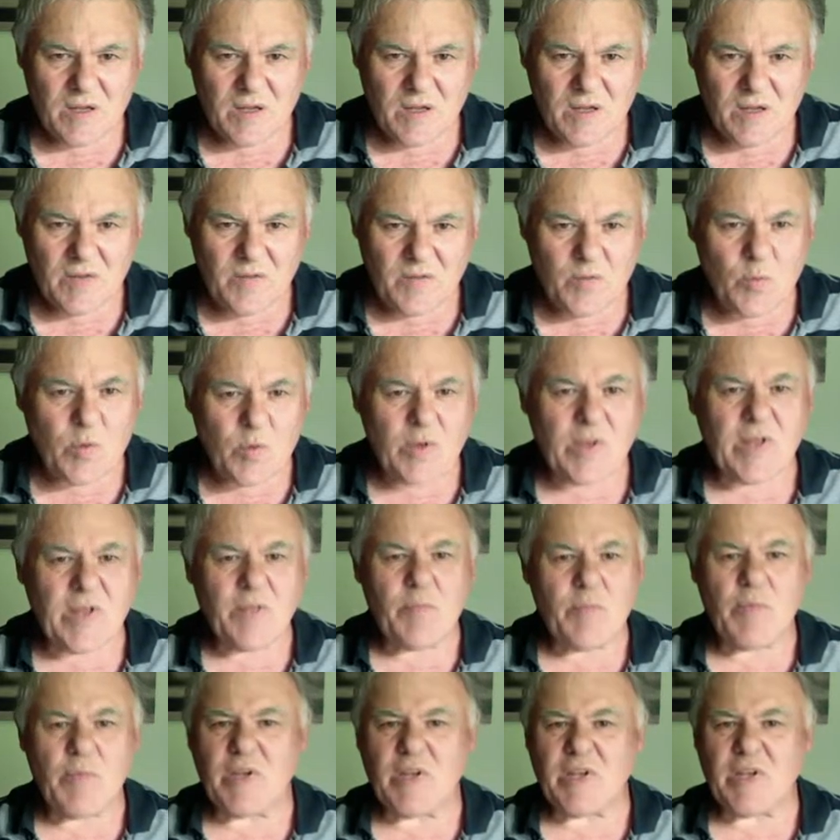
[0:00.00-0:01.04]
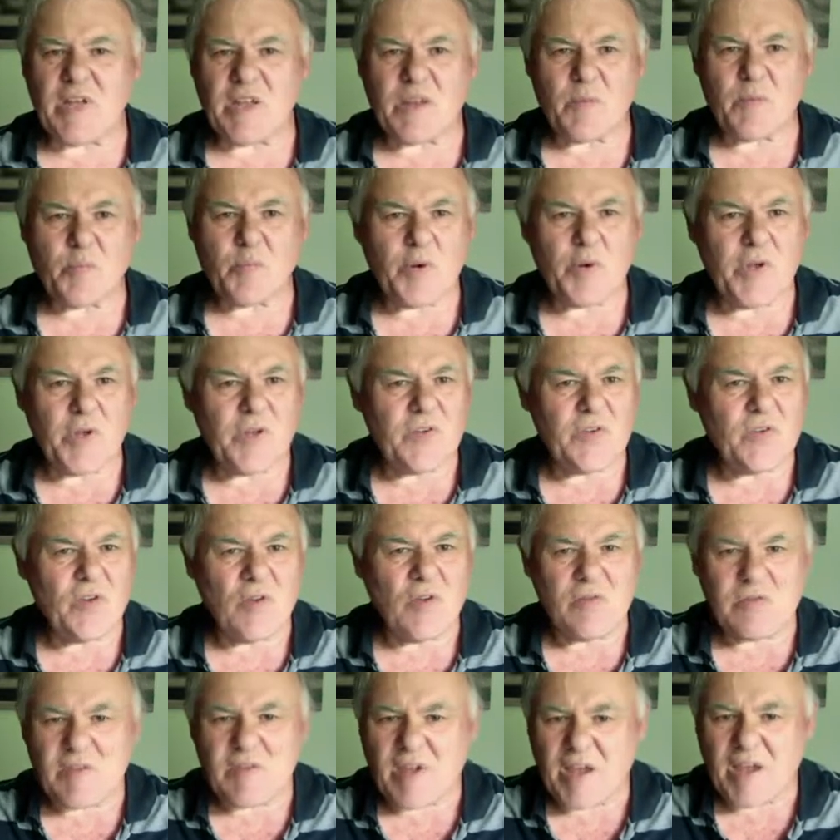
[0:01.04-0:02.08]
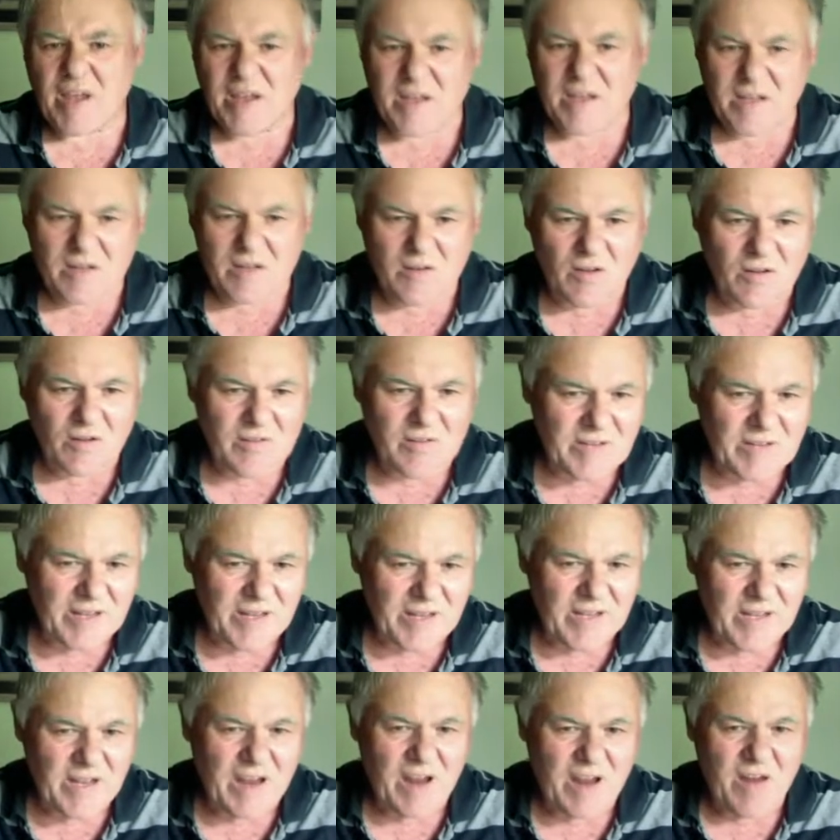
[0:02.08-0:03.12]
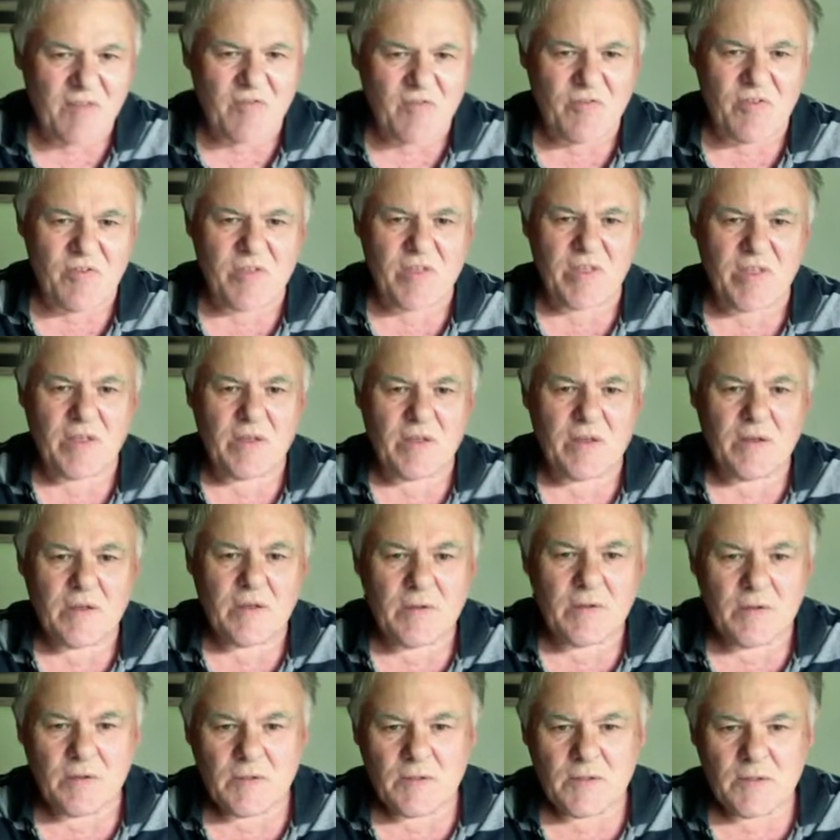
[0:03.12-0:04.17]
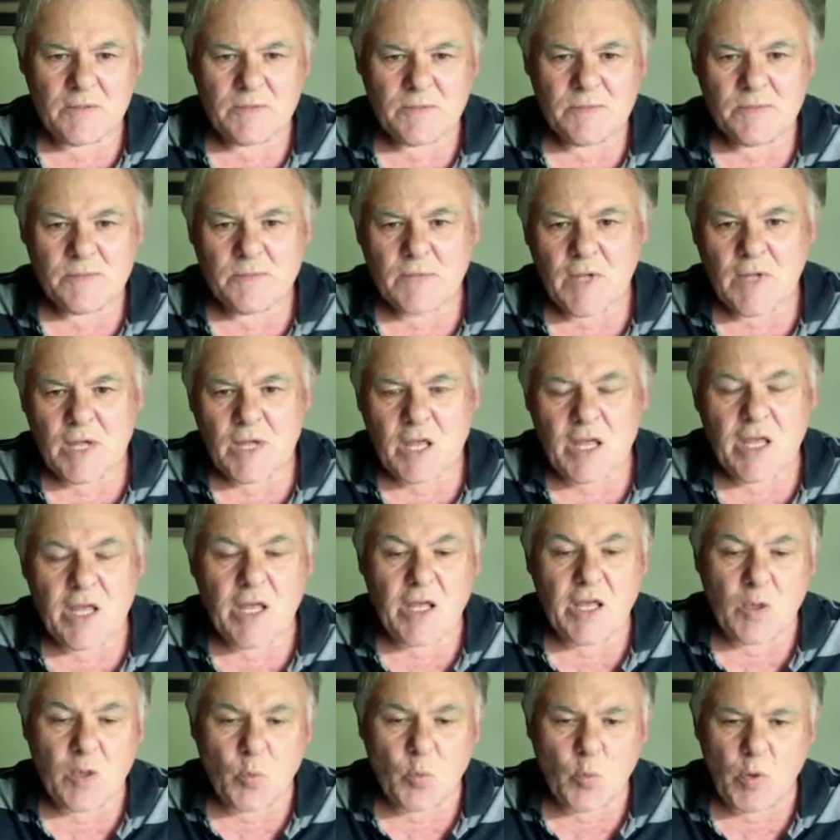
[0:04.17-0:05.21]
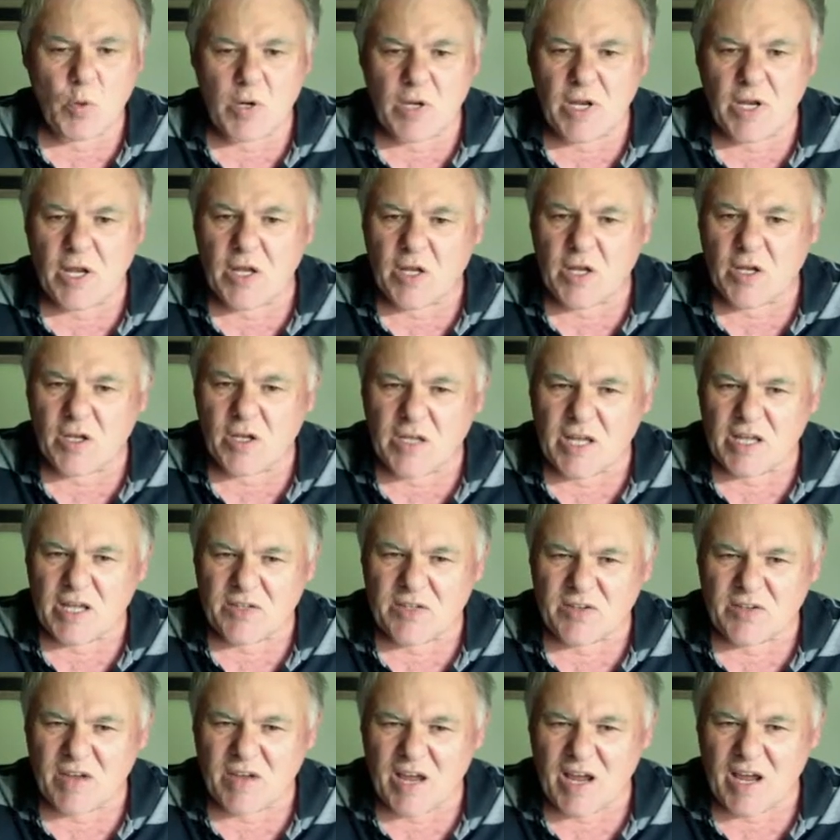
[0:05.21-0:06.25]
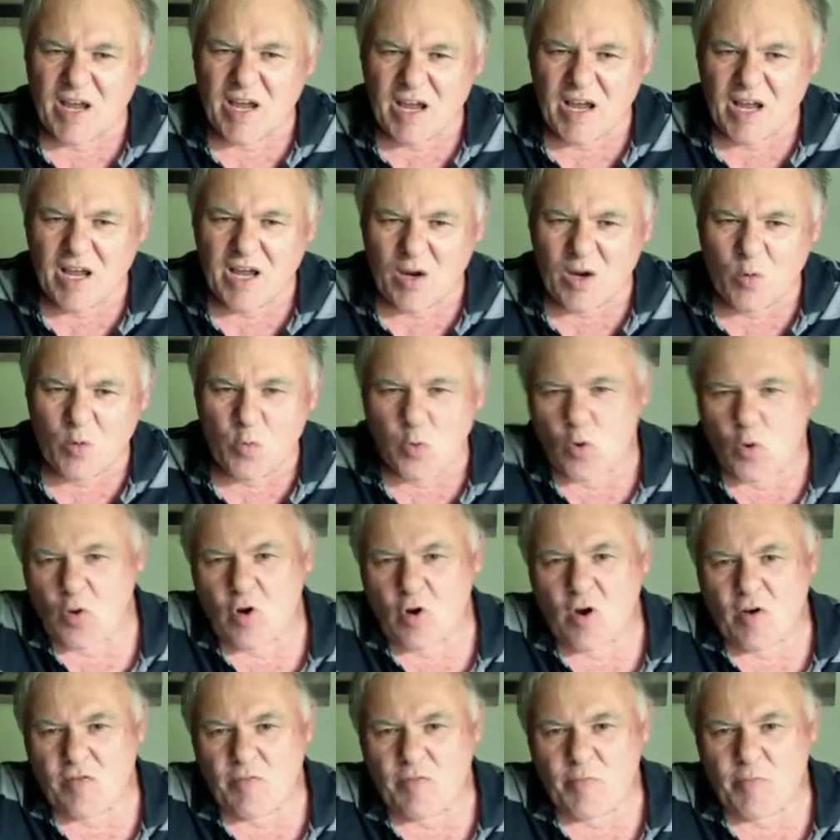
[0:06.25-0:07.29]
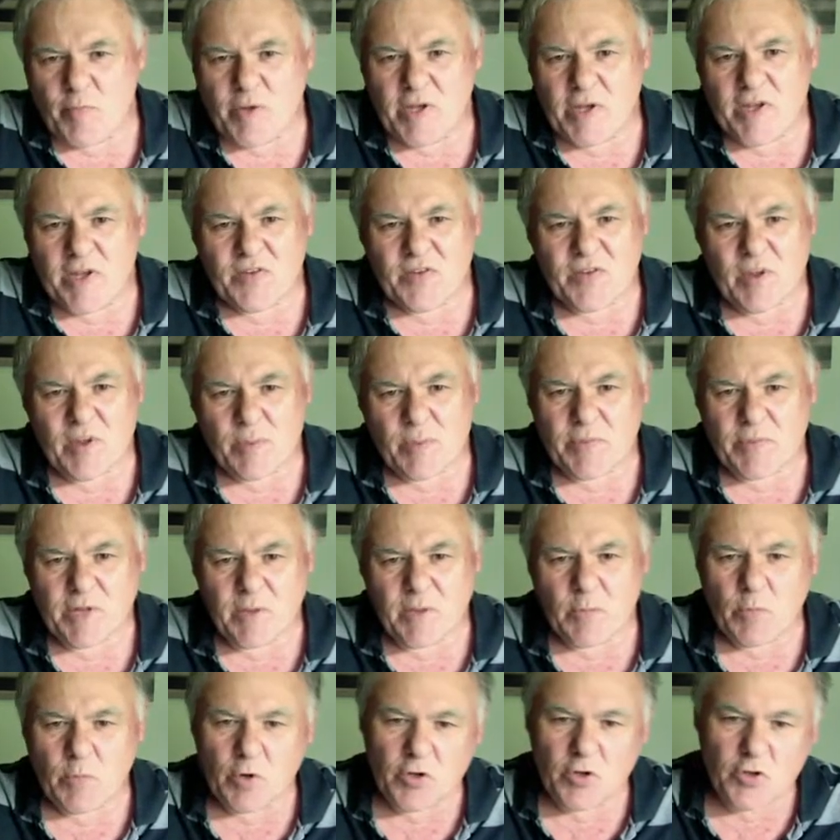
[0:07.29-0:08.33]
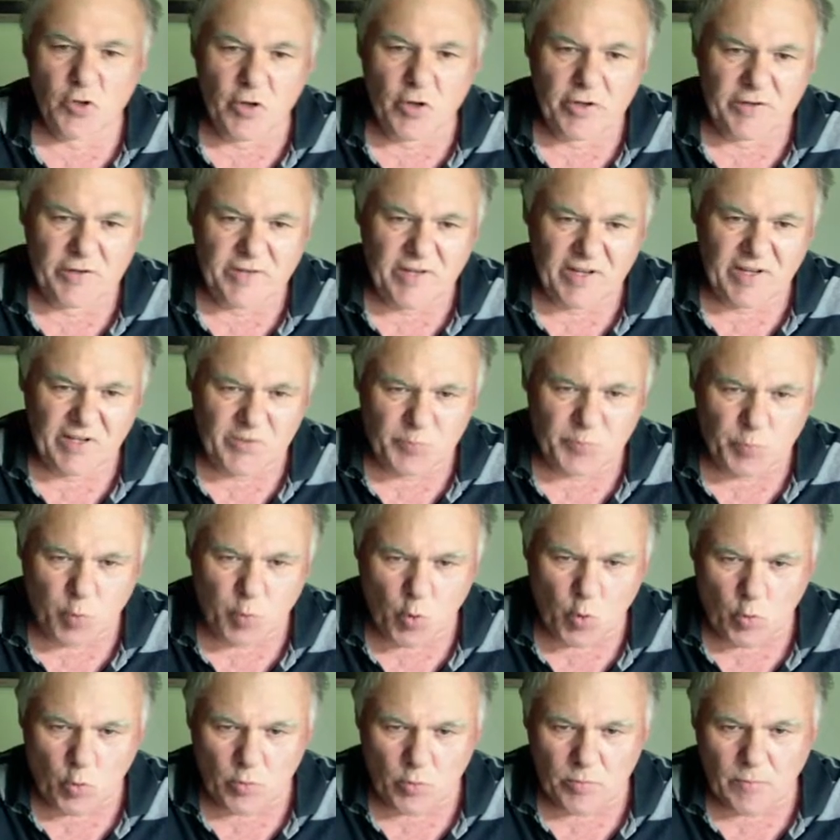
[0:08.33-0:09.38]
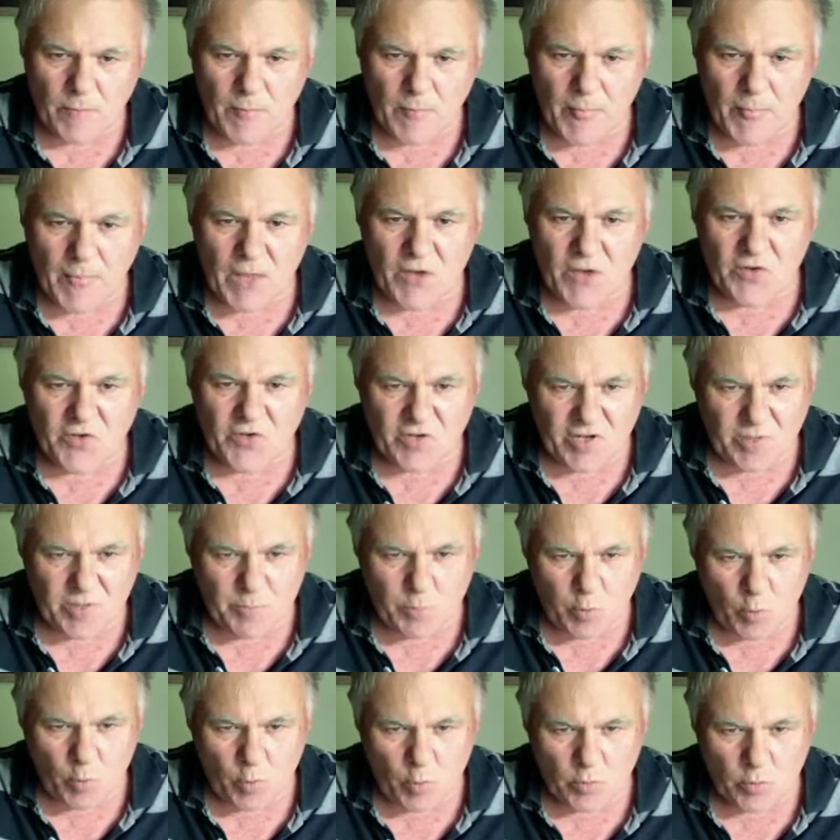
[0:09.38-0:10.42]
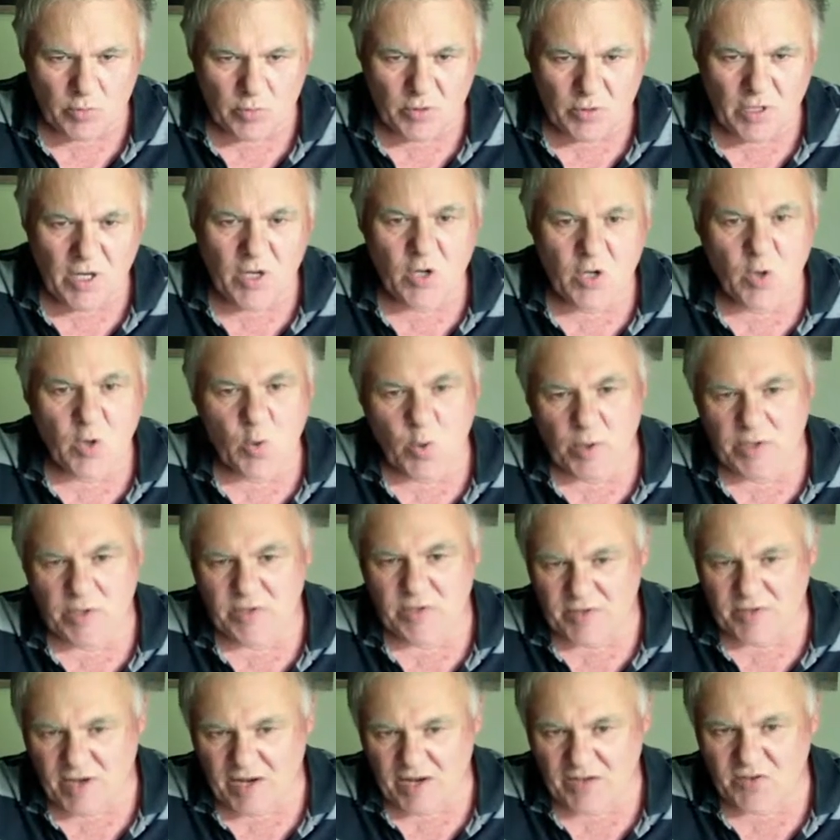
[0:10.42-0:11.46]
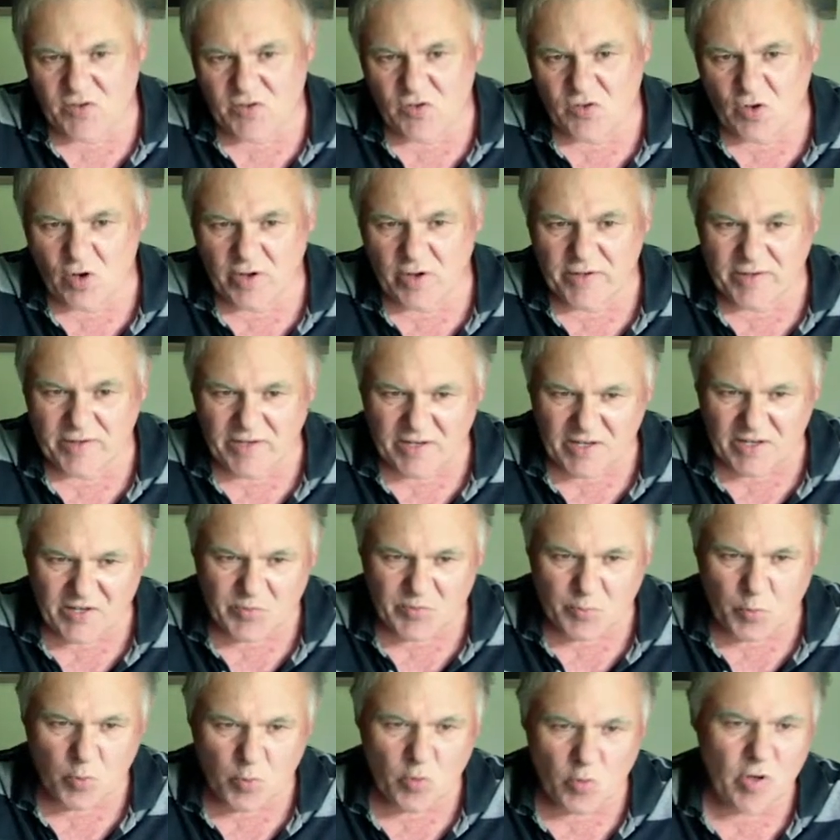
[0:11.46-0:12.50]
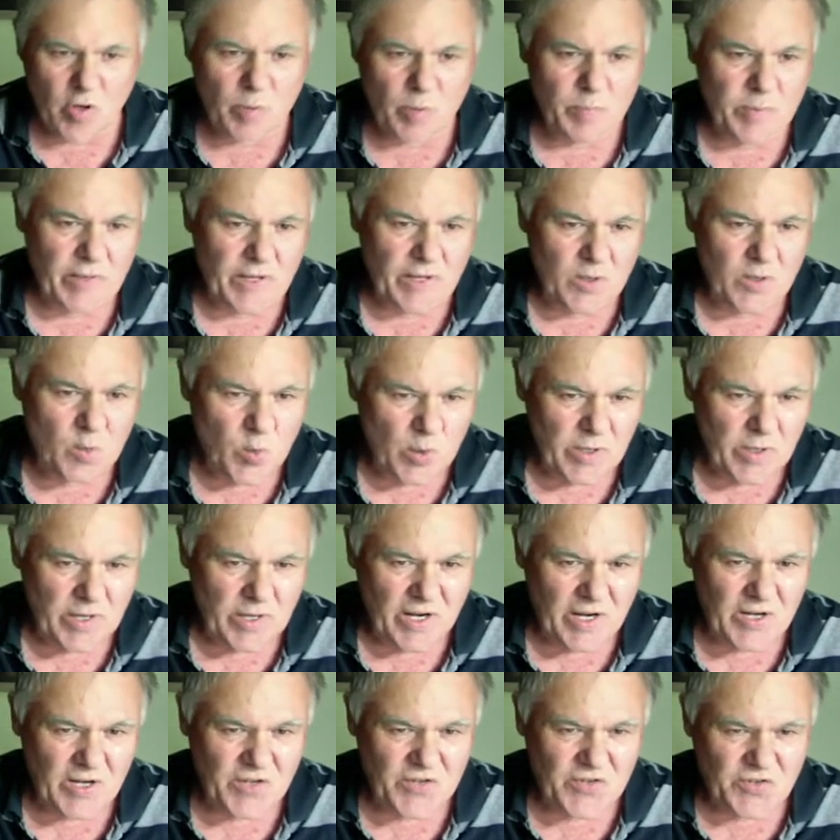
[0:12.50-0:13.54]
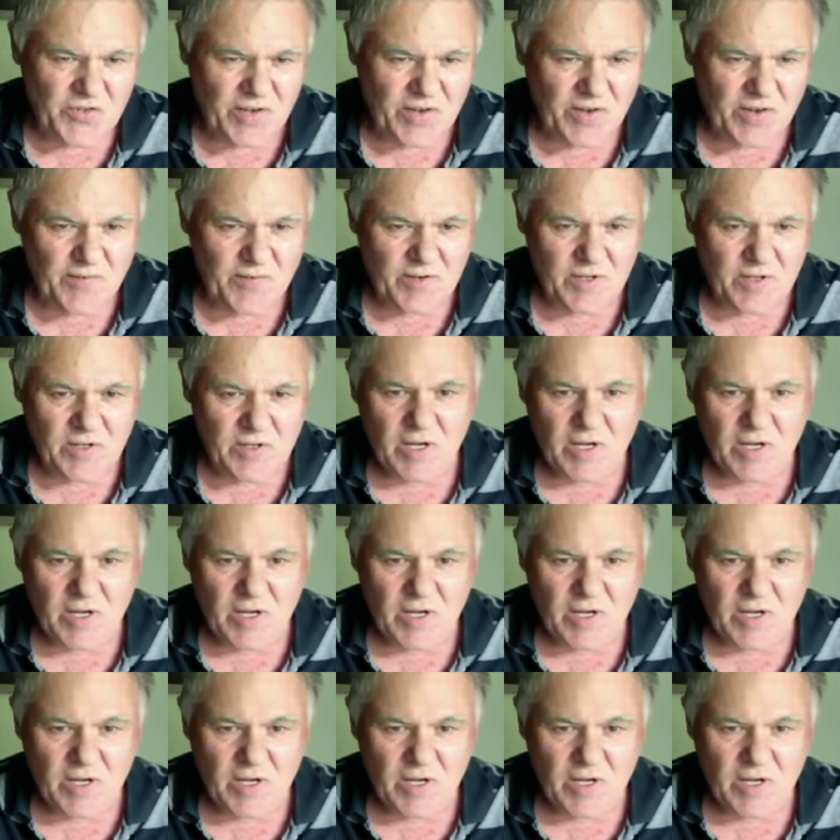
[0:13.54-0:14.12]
If you want to give me another piece, I'll take it. I'll take everything. He can win. He can get a rook off me or something by knight takes pawn, c pawn, queen takes, knight takes pawn. I play queen h7, and